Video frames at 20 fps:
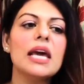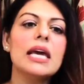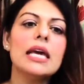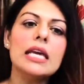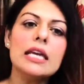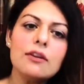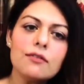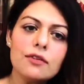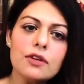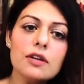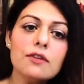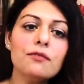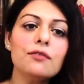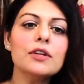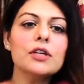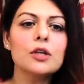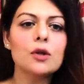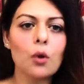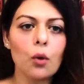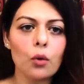Even if
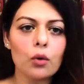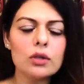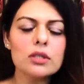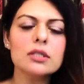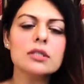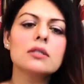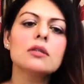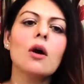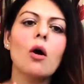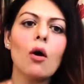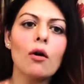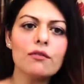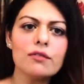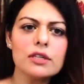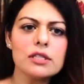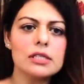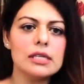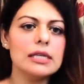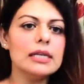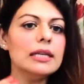it goes,
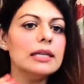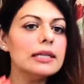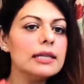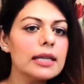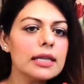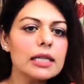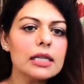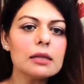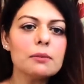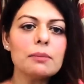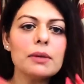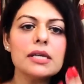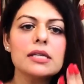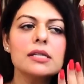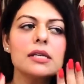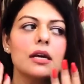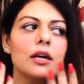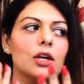obviously, little bit,